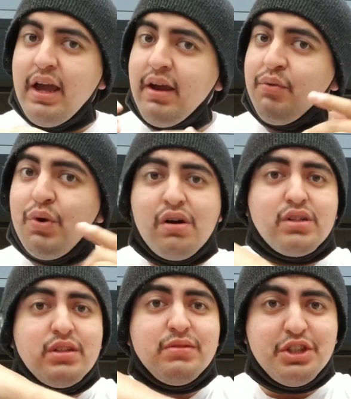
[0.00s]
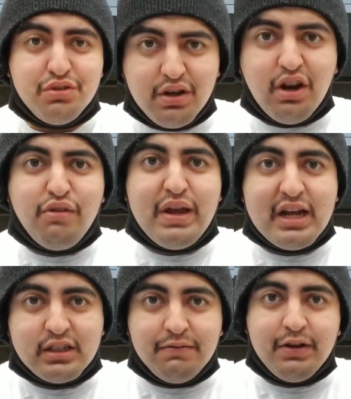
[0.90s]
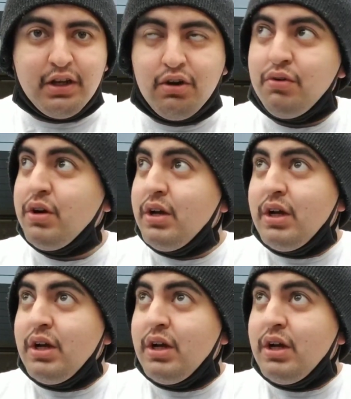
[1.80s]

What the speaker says: and welcome to another reaction video.